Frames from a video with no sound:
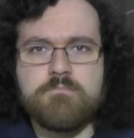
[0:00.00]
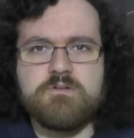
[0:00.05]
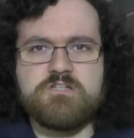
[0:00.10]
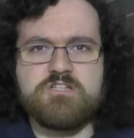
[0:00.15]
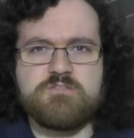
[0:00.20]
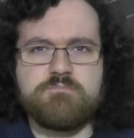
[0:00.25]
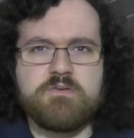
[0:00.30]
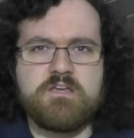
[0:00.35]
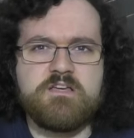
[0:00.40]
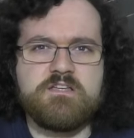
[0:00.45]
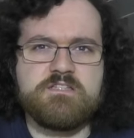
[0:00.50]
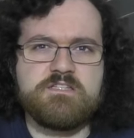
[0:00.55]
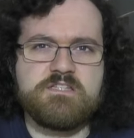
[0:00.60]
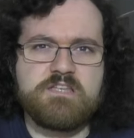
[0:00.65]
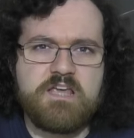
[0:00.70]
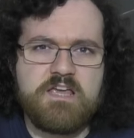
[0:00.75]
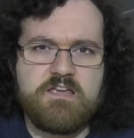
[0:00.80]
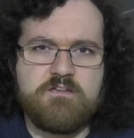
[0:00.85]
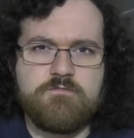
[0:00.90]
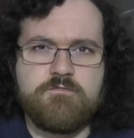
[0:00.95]
But just because
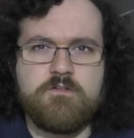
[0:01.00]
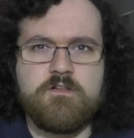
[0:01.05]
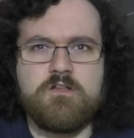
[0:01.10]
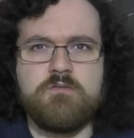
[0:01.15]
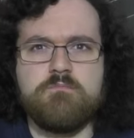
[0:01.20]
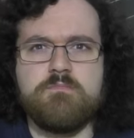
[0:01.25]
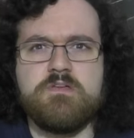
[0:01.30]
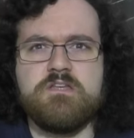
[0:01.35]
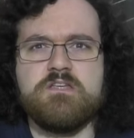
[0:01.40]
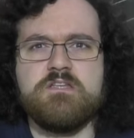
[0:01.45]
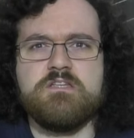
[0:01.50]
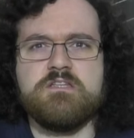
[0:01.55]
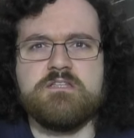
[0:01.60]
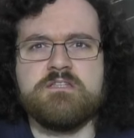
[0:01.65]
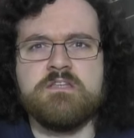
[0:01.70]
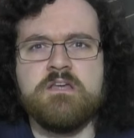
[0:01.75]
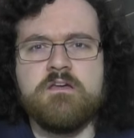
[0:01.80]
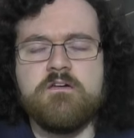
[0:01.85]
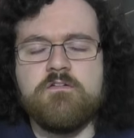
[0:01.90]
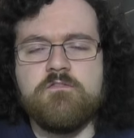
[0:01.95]
a film
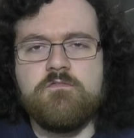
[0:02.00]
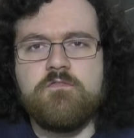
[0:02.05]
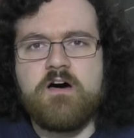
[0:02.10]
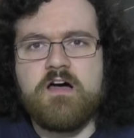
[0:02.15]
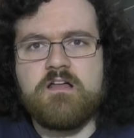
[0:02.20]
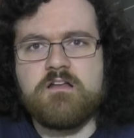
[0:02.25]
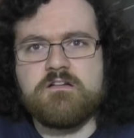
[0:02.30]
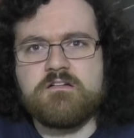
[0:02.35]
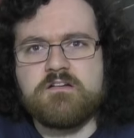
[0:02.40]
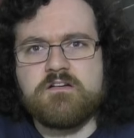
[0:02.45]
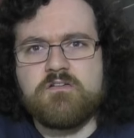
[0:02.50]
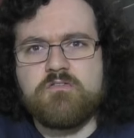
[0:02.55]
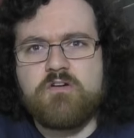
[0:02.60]
is violent and